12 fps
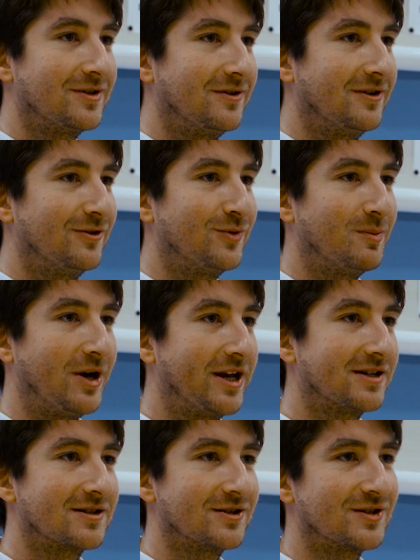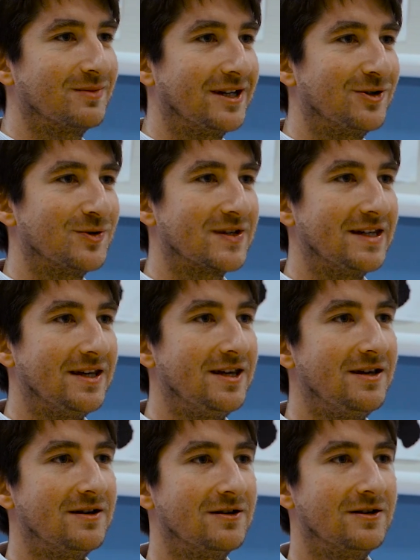uh, robotic system that you see
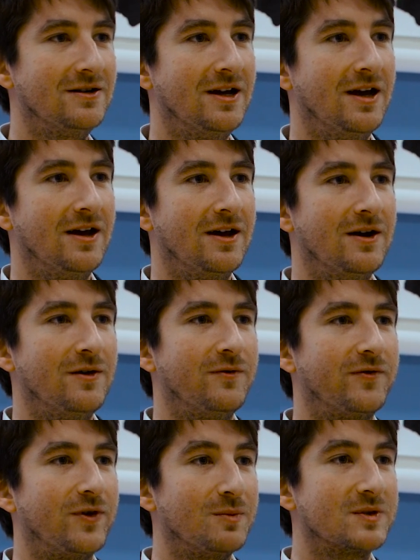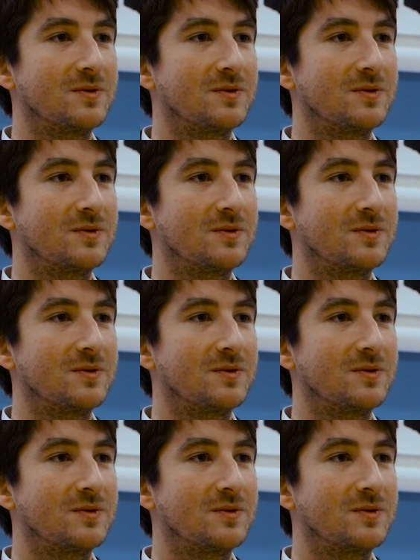here from